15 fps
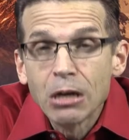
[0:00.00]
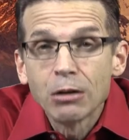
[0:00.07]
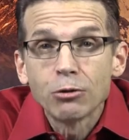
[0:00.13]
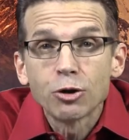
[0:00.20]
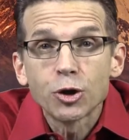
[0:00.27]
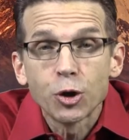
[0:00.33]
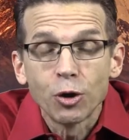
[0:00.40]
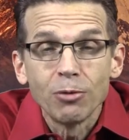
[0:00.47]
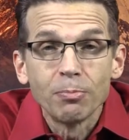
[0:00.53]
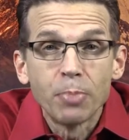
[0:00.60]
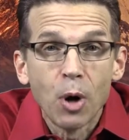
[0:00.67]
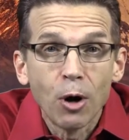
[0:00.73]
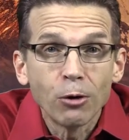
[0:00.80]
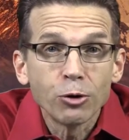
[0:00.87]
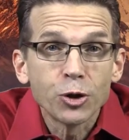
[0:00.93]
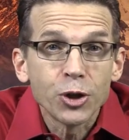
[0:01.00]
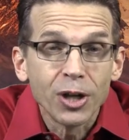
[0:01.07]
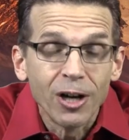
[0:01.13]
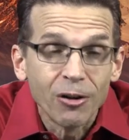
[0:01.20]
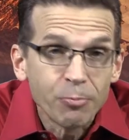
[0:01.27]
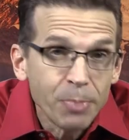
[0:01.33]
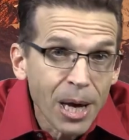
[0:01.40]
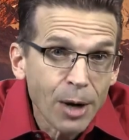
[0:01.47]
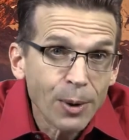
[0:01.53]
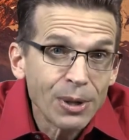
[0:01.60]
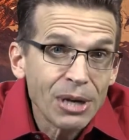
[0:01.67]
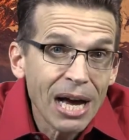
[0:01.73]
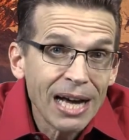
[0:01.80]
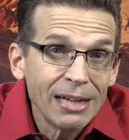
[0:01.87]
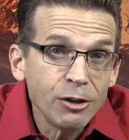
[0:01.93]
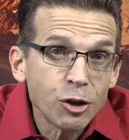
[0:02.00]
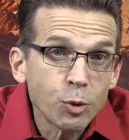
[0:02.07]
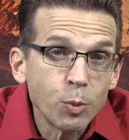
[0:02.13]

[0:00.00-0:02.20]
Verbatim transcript: certain parts of paradise,